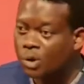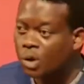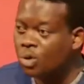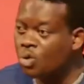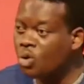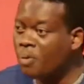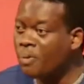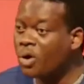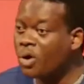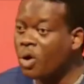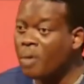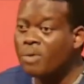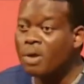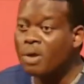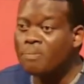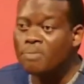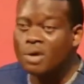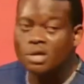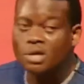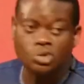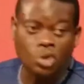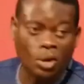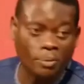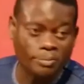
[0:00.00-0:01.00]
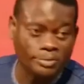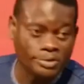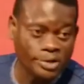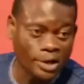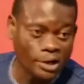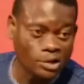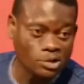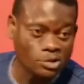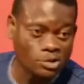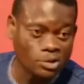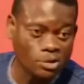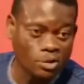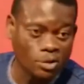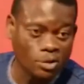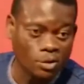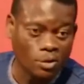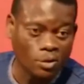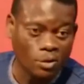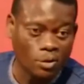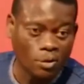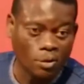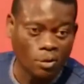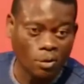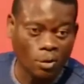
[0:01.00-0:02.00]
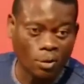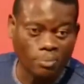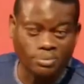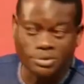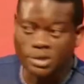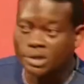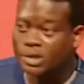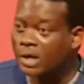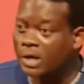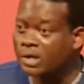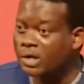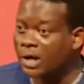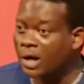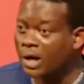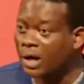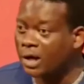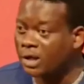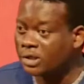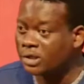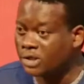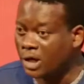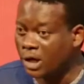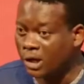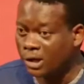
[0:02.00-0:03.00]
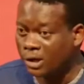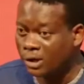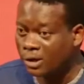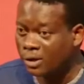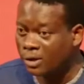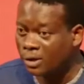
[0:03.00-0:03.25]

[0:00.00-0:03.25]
You become a major object of satanic attack.